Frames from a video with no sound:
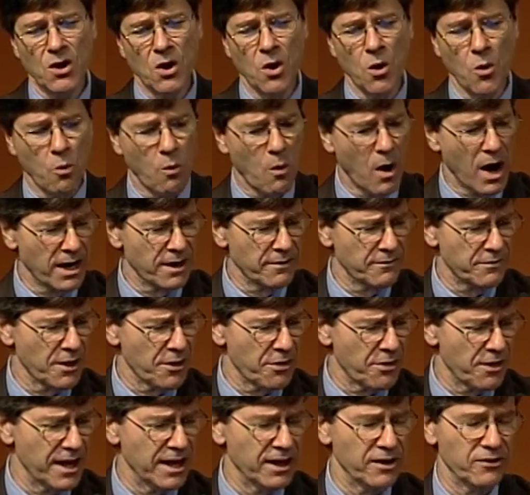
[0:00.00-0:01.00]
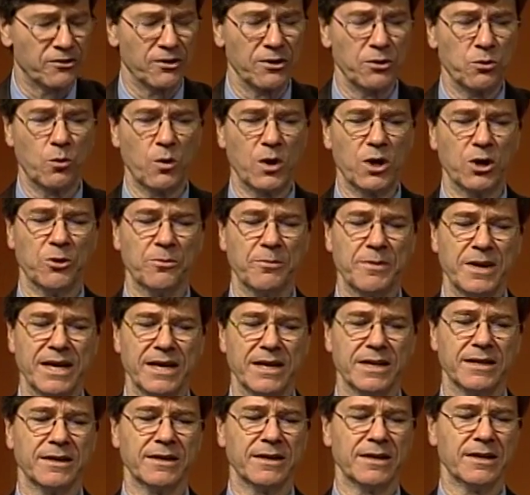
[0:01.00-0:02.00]
One of the things it will
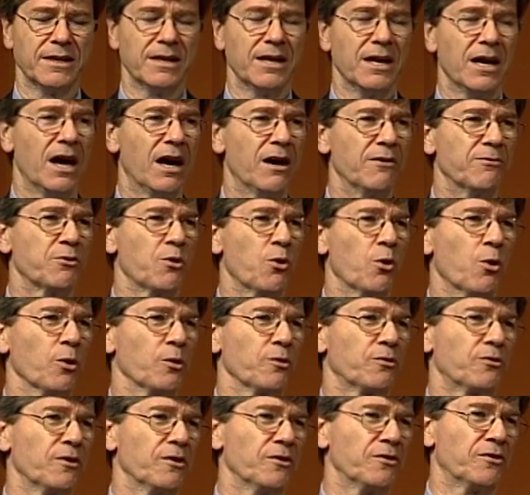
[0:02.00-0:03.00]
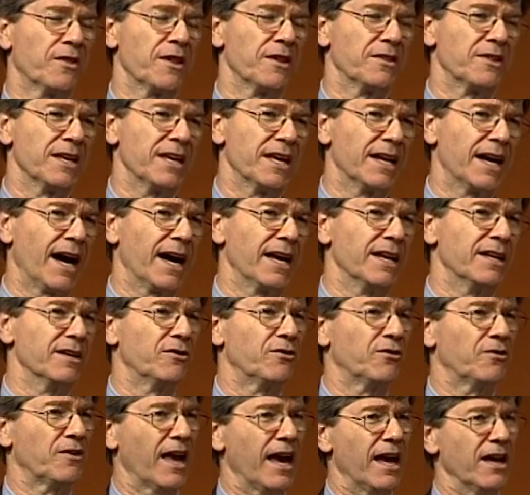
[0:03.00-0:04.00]
mean, of course, is that the United
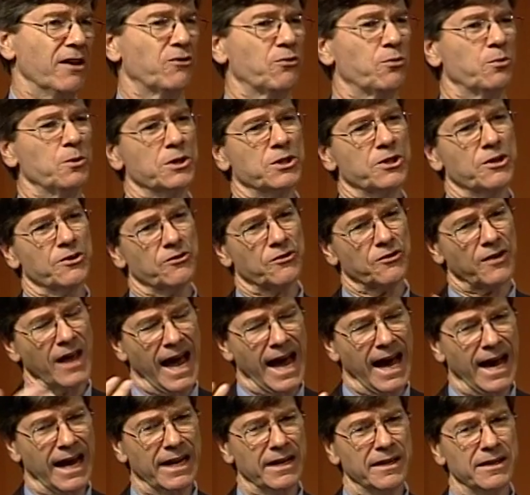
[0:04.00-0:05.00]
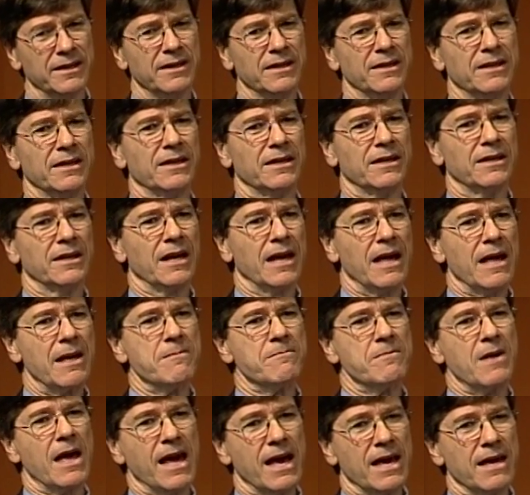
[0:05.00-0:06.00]
States, which has had
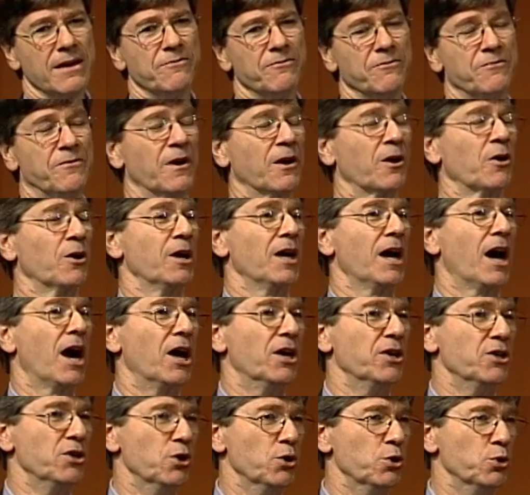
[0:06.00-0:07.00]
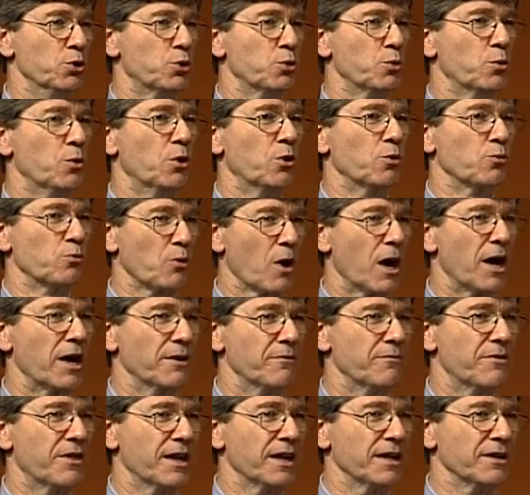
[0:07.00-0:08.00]
a very unusual run
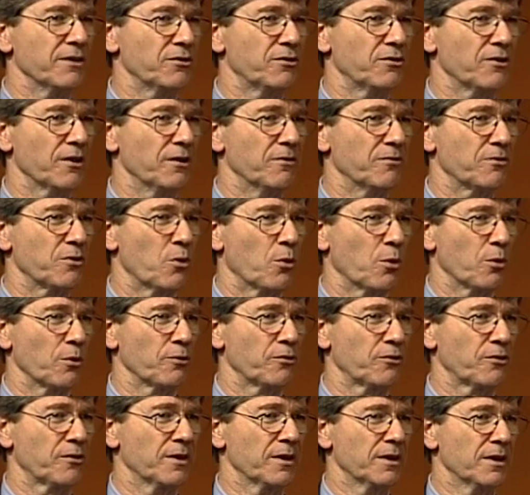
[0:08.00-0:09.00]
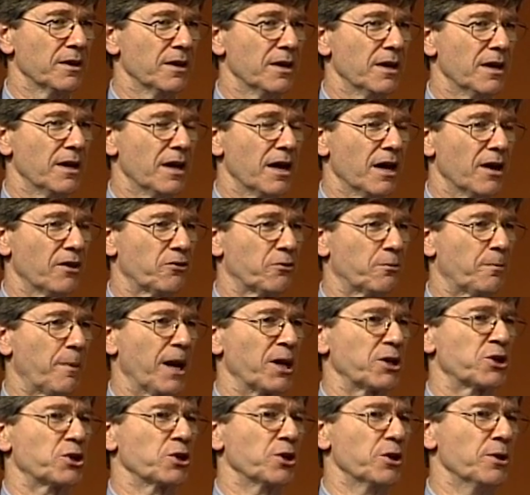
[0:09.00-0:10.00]
of things, of course,
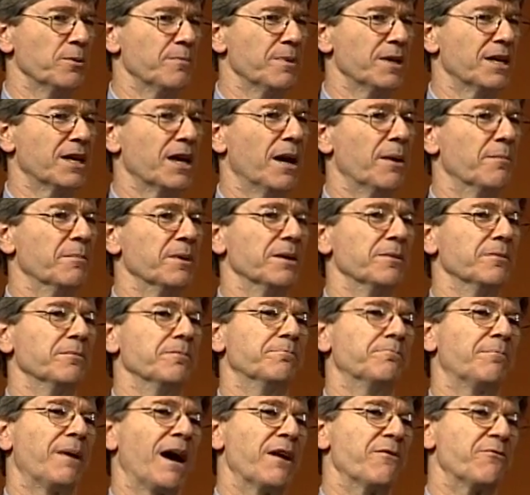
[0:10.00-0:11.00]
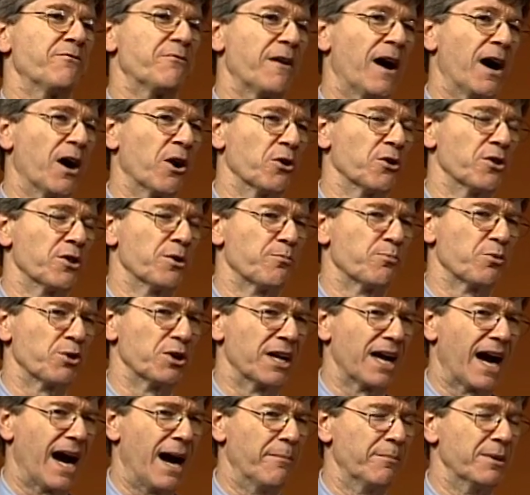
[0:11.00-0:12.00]
especially becoming by far the
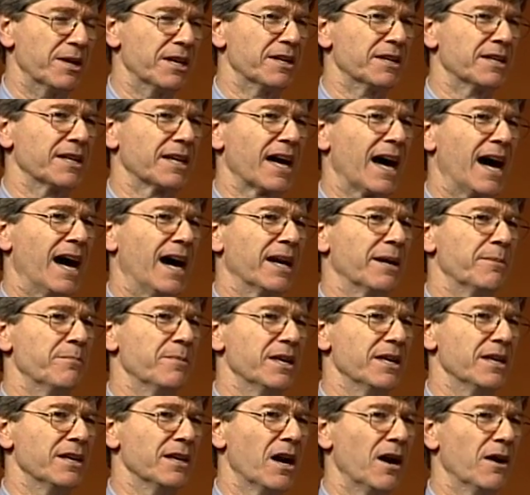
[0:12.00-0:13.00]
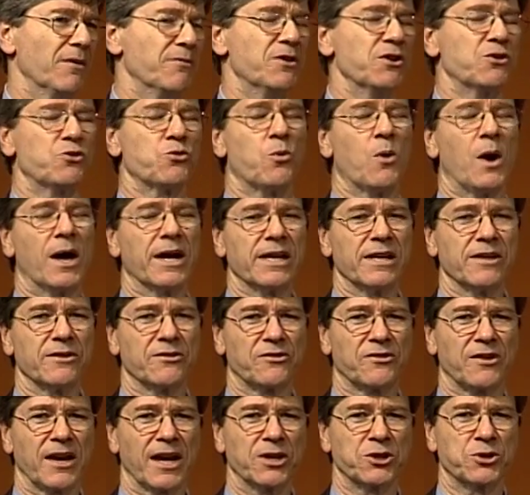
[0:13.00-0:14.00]
predominant economy of the 20th
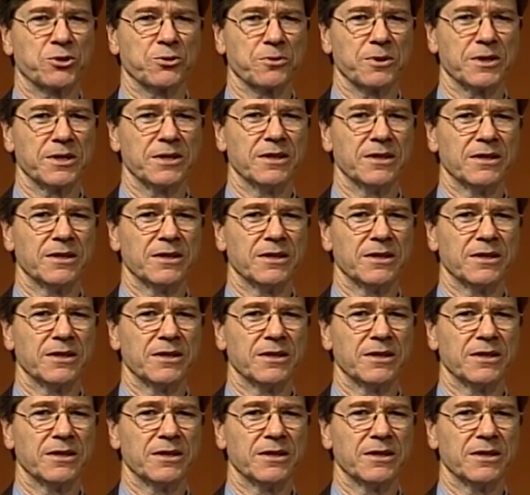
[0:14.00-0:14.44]
century,